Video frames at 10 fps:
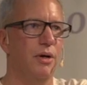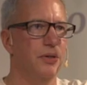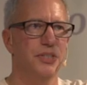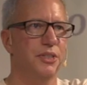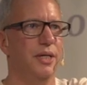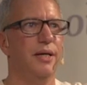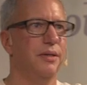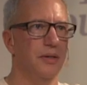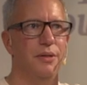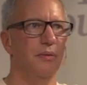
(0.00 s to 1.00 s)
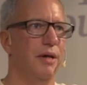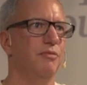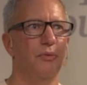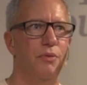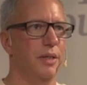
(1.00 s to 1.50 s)
on a stick that you
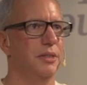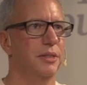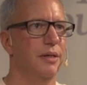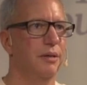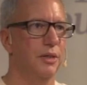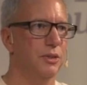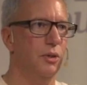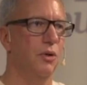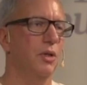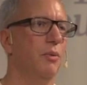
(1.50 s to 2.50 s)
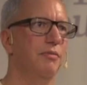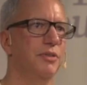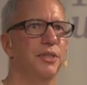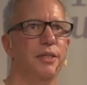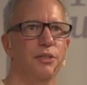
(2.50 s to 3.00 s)
never reach, because all you ever
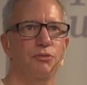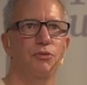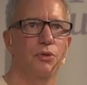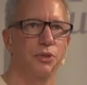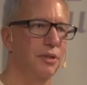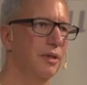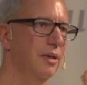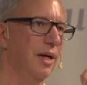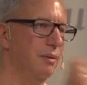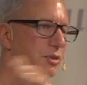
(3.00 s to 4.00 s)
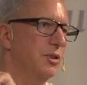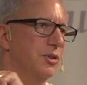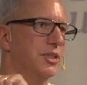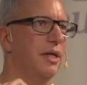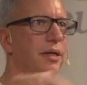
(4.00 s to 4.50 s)
see is flaws. I'm sure
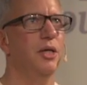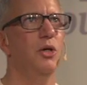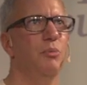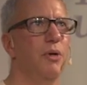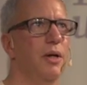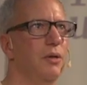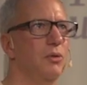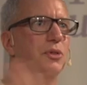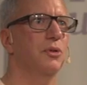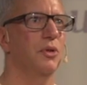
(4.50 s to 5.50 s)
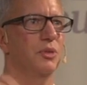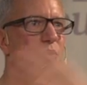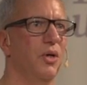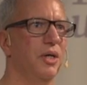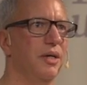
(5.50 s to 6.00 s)
Stanley Kubrick looked at all his
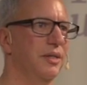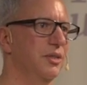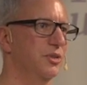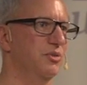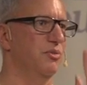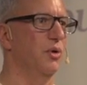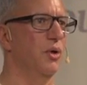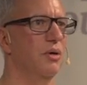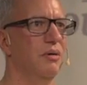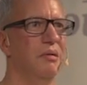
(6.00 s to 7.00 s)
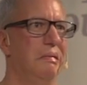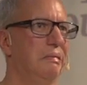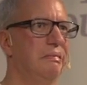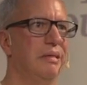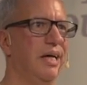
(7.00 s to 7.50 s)
work and he just thought,
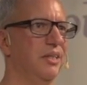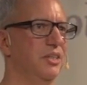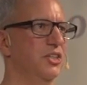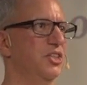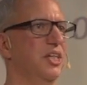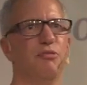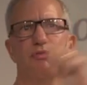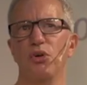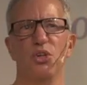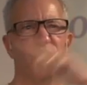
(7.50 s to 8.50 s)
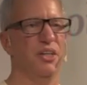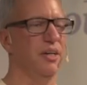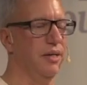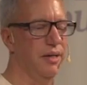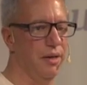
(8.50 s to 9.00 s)
I can just see flaws
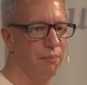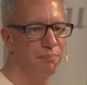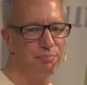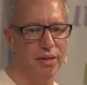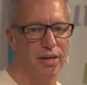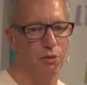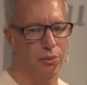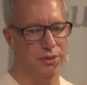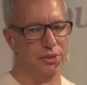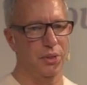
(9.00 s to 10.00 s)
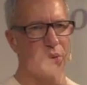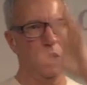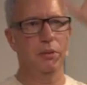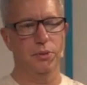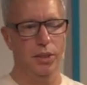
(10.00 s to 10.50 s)
here, and everyone else going,
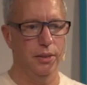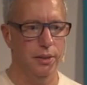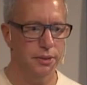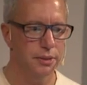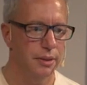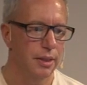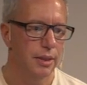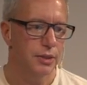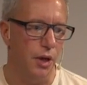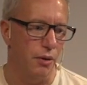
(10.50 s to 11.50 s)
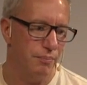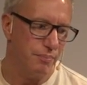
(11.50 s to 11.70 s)
genius. So,